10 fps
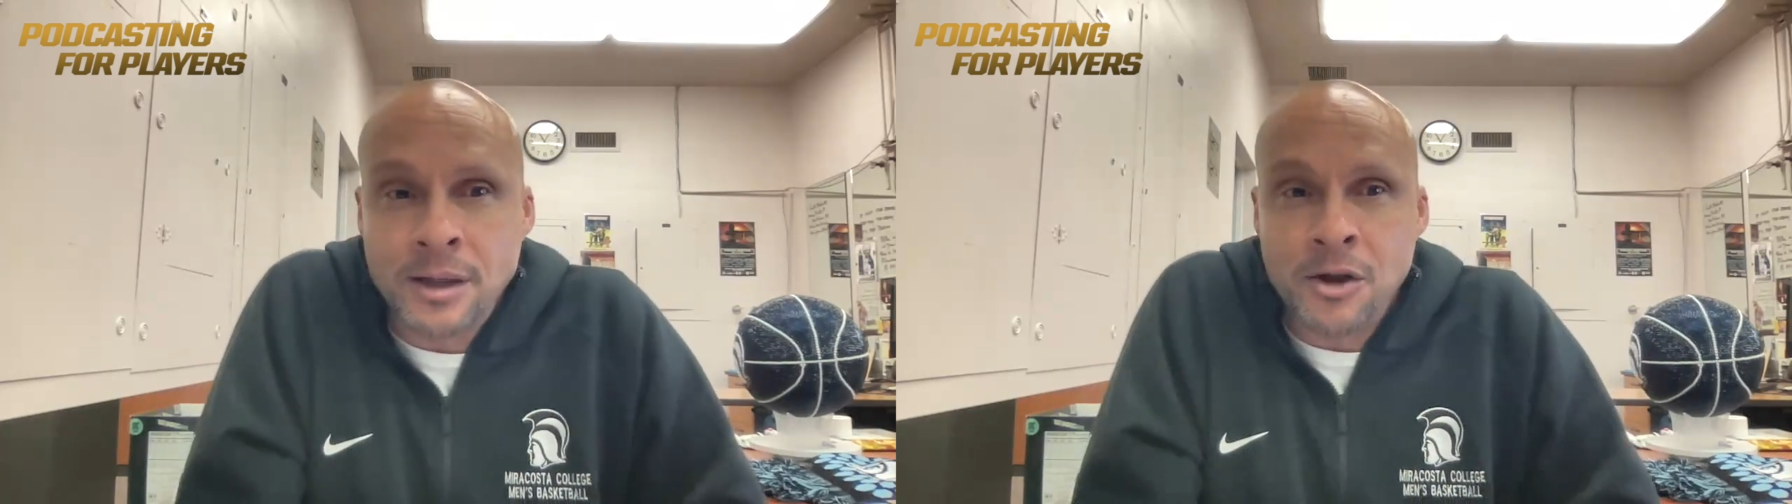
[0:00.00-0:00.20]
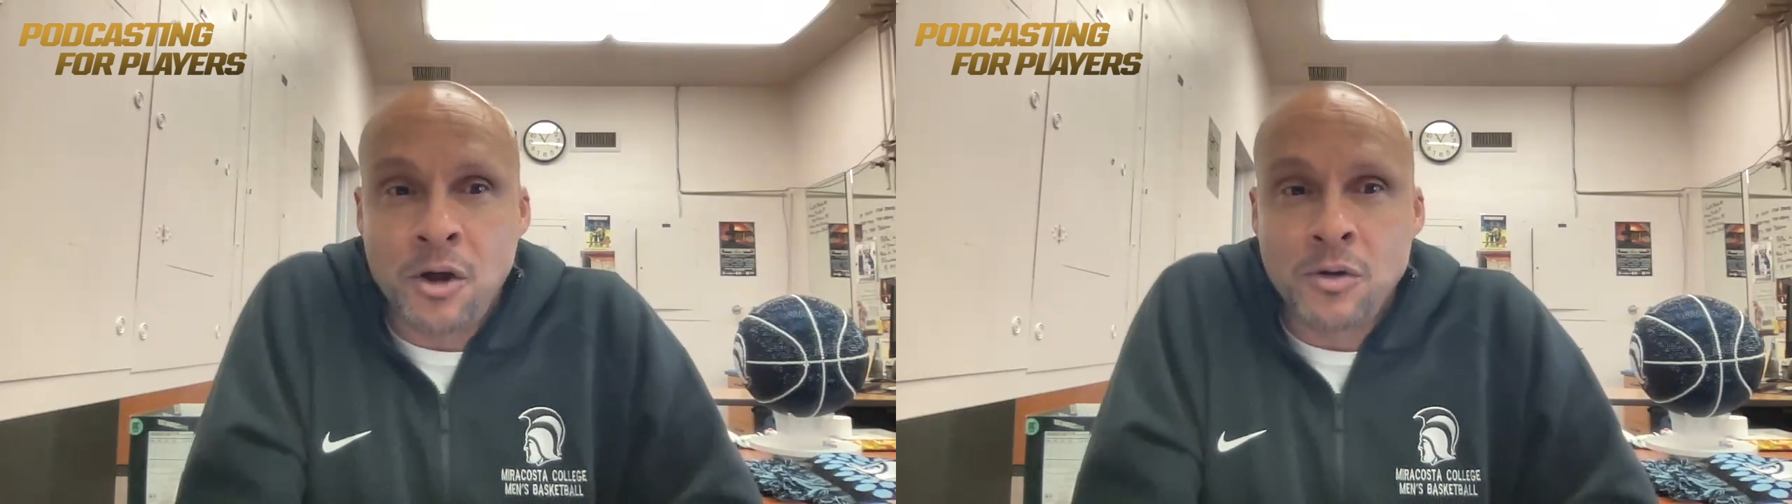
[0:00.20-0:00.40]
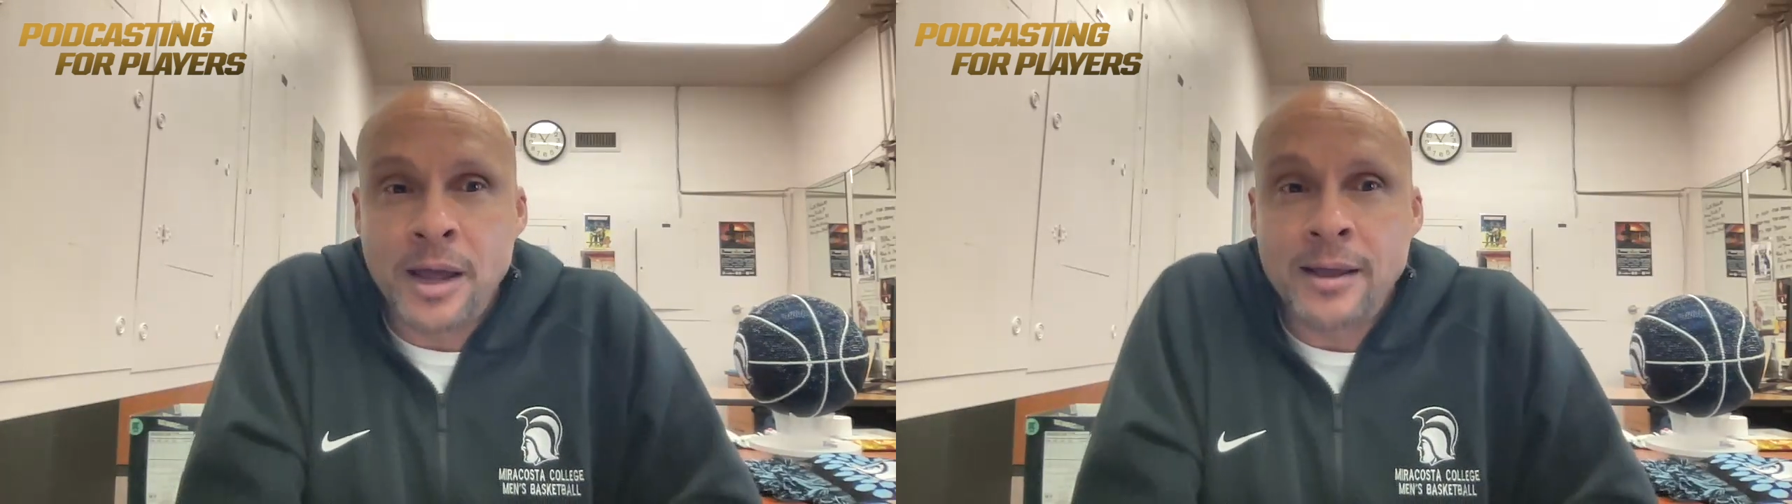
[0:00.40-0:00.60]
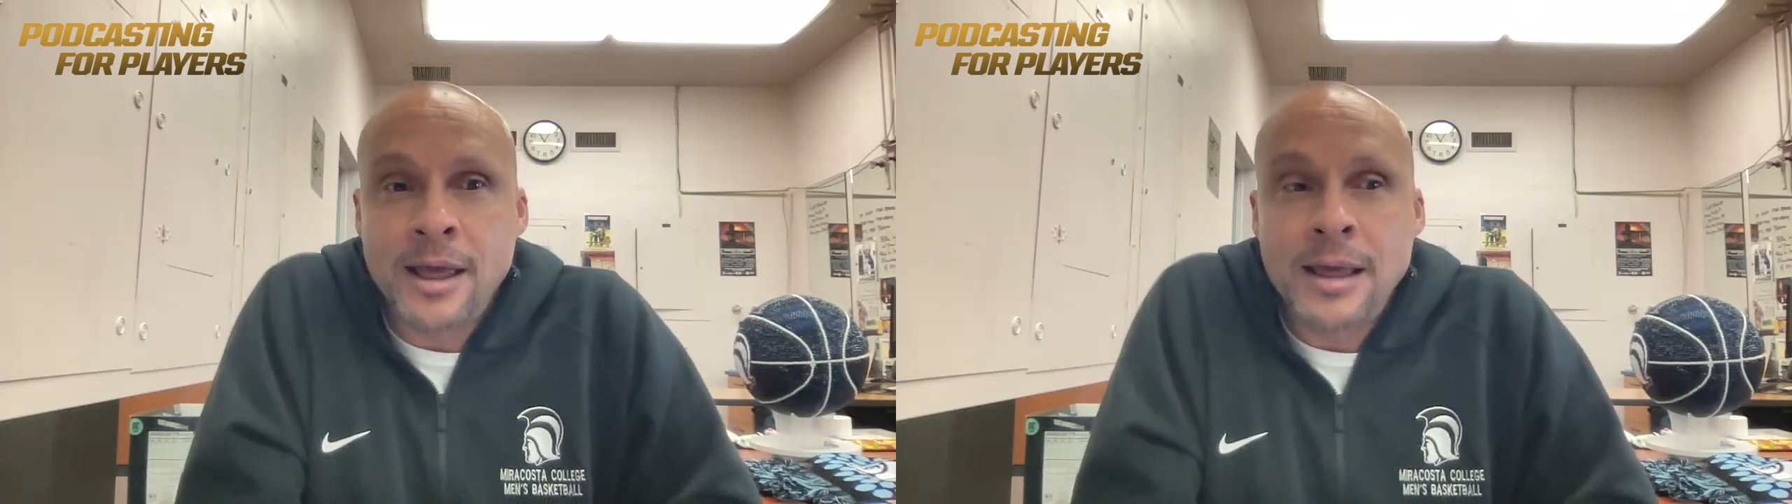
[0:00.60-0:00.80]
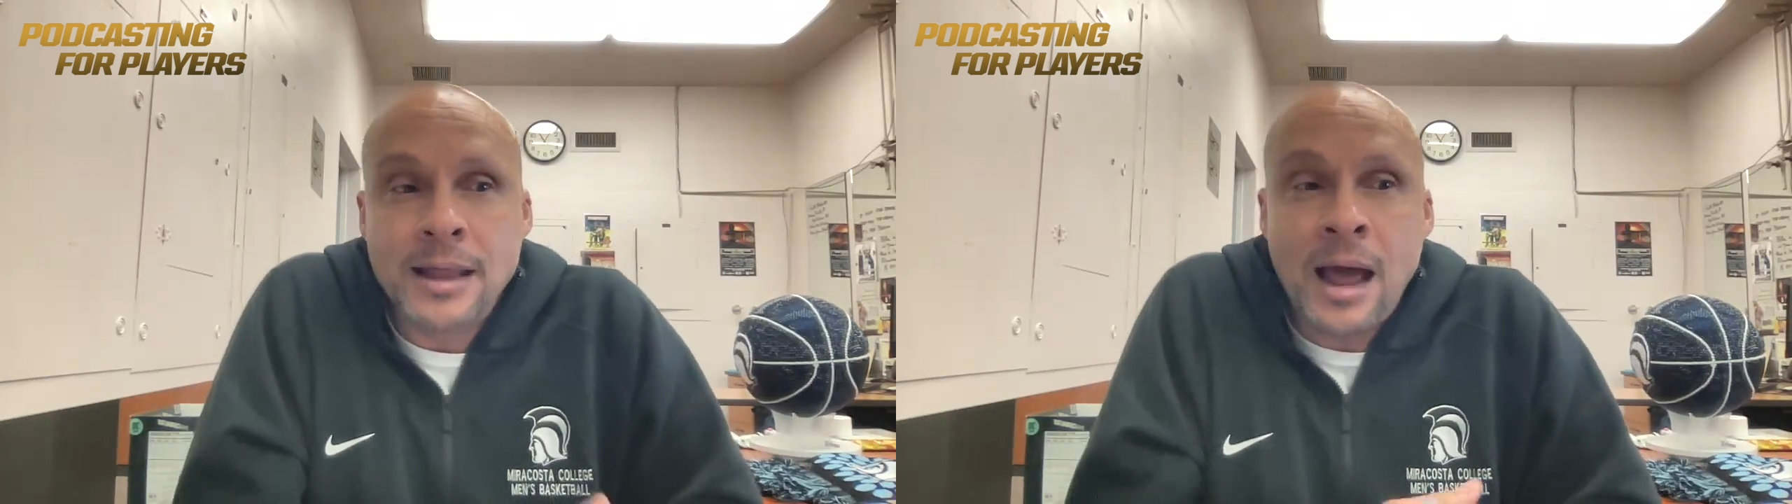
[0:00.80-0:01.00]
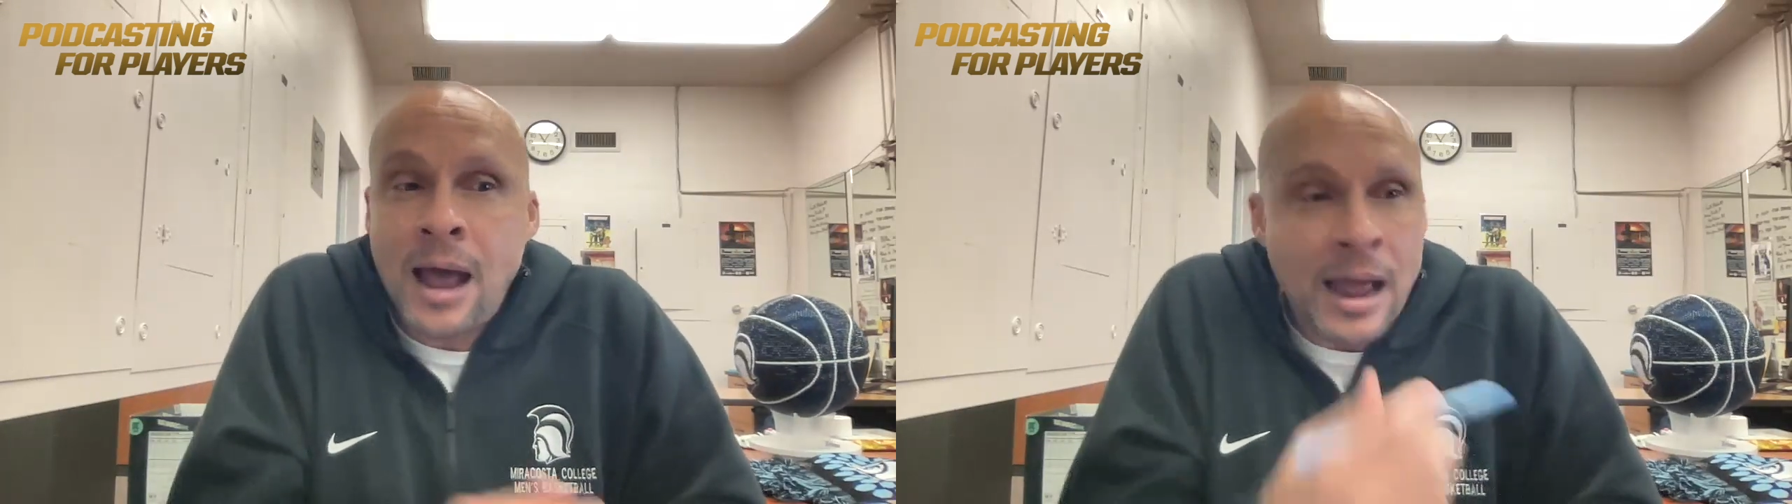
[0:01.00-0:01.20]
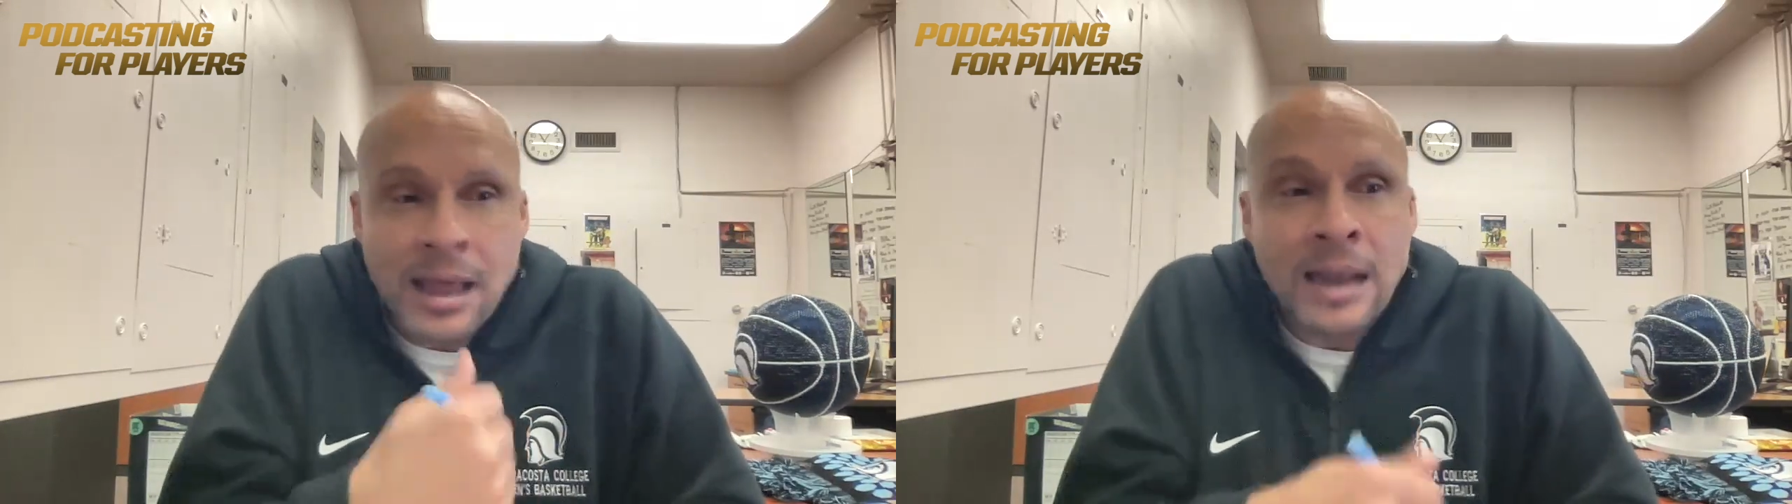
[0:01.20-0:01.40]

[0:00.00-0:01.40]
You know, like I,